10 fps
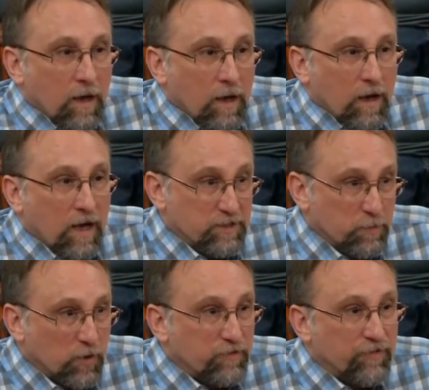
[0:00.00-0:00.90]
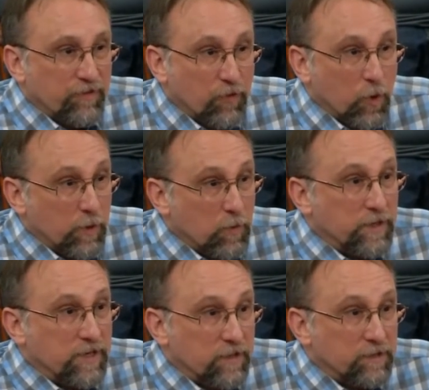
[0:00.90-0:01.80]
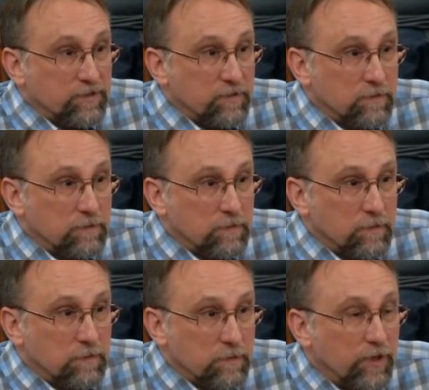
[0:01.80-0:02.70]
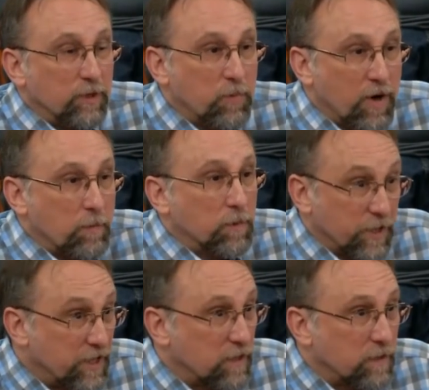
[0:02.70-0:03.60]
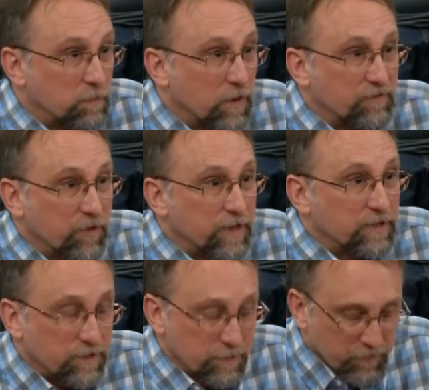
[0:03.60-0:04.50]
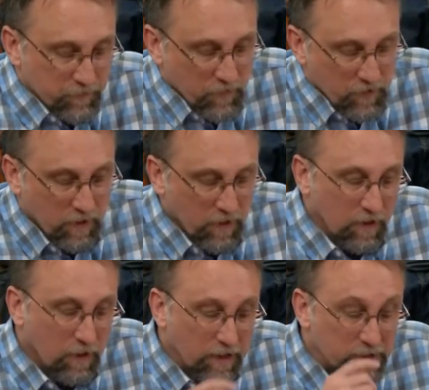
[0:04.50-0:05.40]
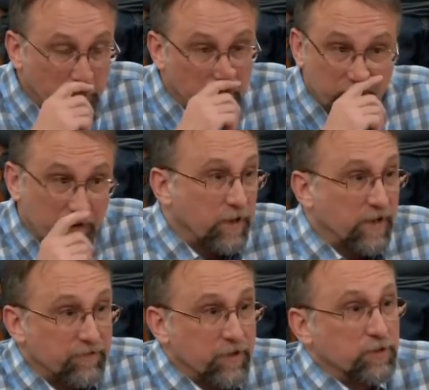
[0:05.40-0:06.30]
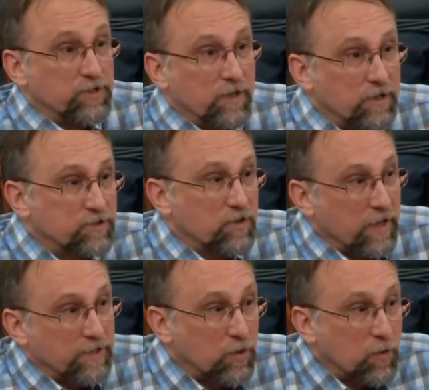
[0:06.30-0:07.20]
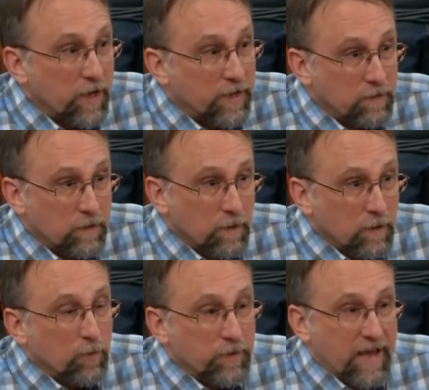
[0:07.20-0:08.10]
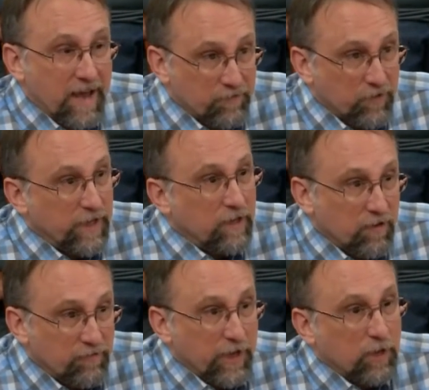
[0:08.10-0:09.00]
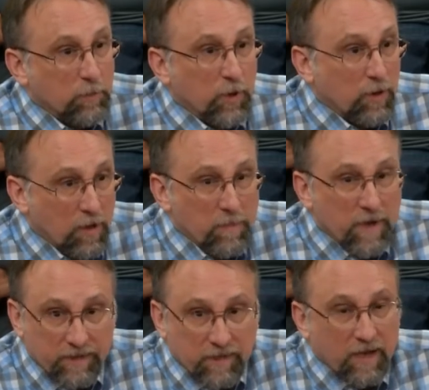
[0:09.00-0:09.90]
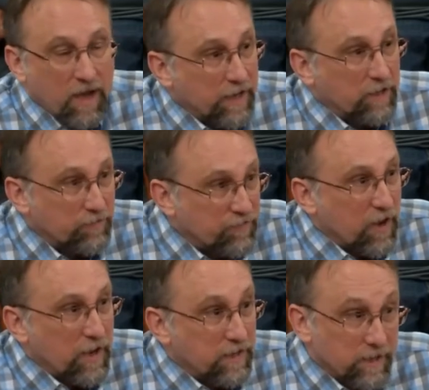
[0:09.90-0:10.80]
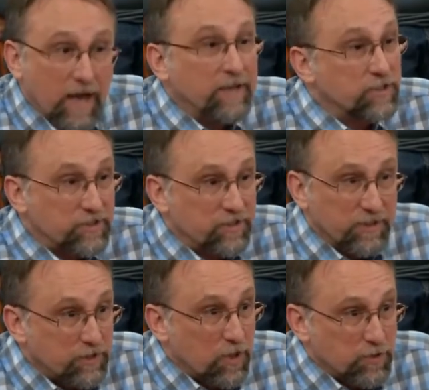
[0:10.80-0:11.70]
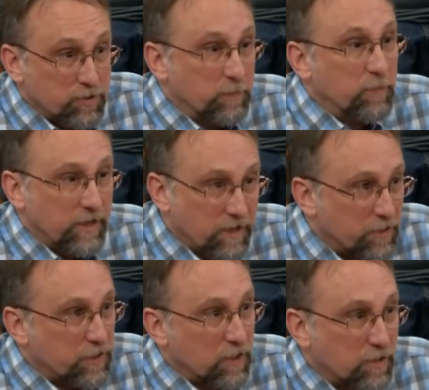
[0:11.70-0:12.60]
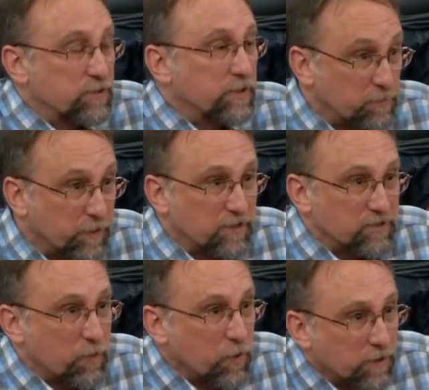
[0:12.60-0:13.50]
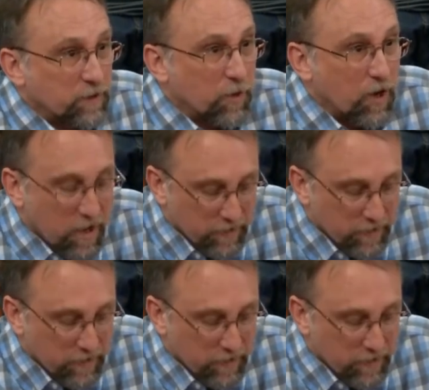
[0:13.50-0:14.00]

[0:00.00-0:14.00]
I smoked for 41 years. You can probably hear it in my voice. I spent 30 of those years trying to quit with every available method I could find, not just in this country, but in other countries, because I worked abroad,